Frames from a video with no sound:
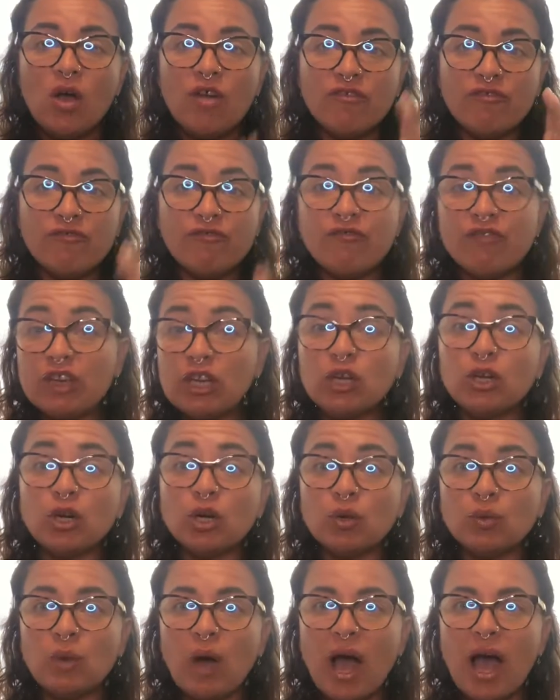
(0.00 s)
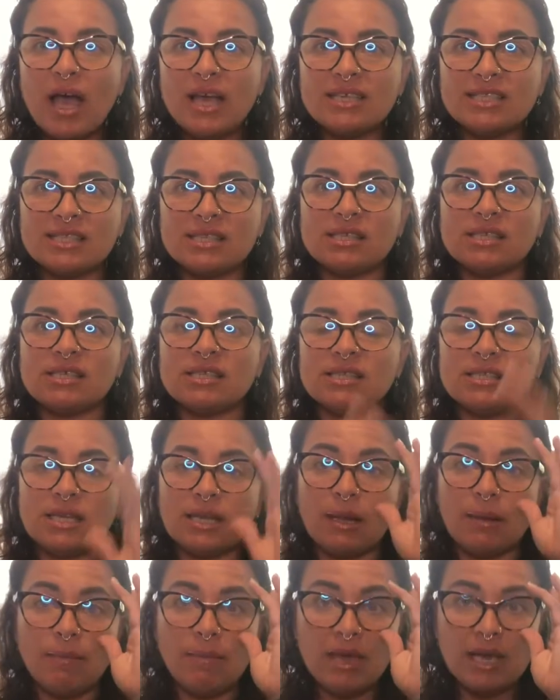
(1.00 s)
Fear arises
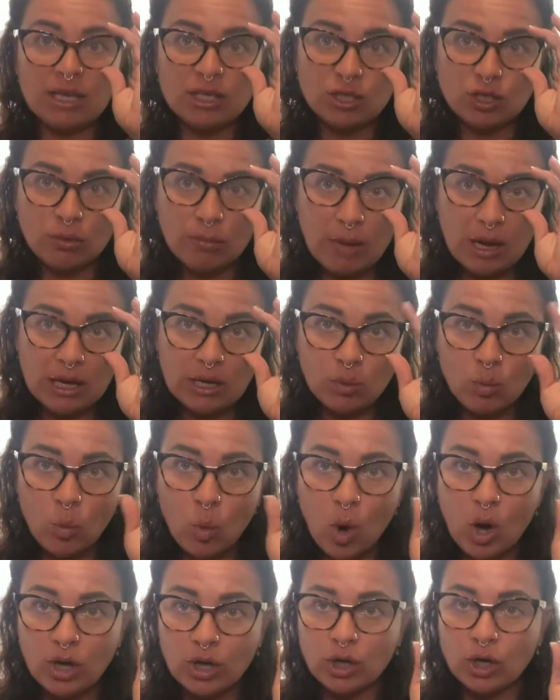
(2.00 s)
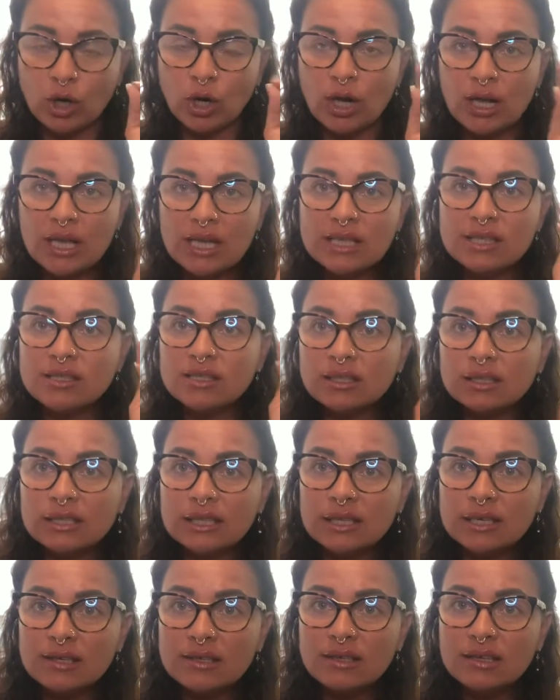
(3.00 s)
and it makes your mind wander.
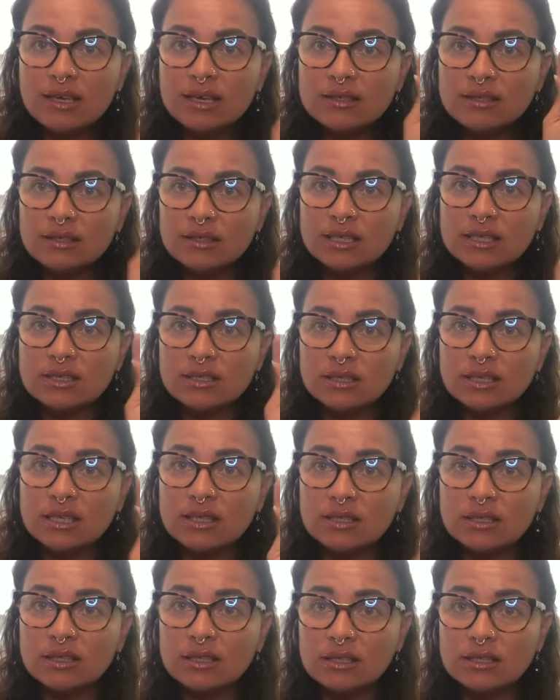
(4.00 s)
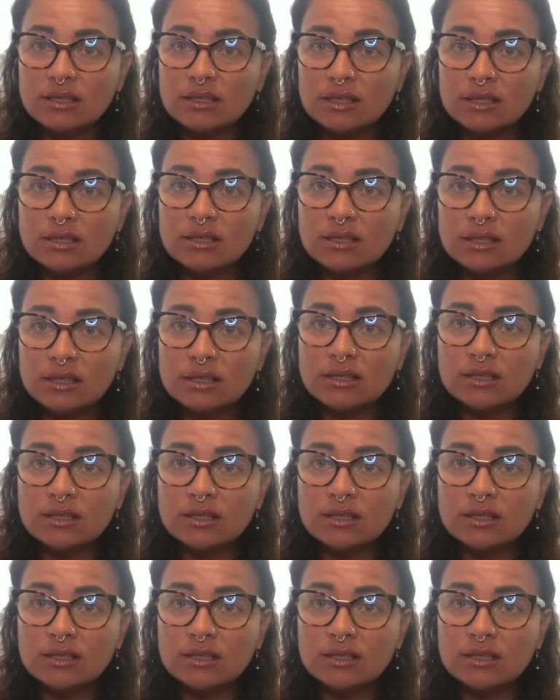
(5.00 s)
Delete, delete, delete, delete, delete,